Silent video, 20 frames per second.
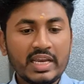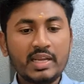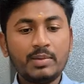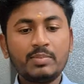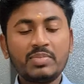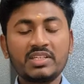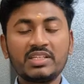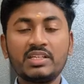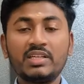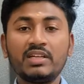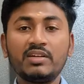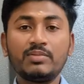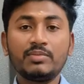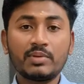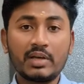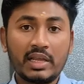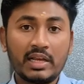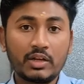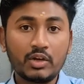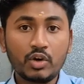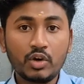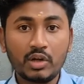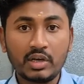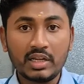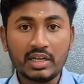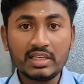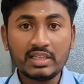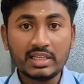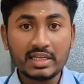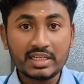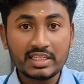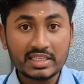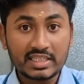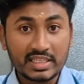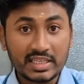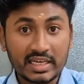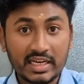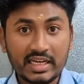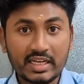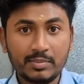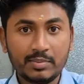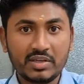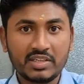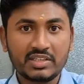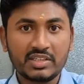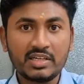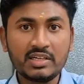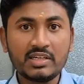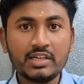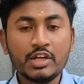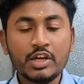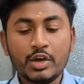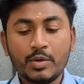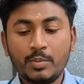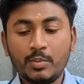any patient of alcoholic, that is CLA patient,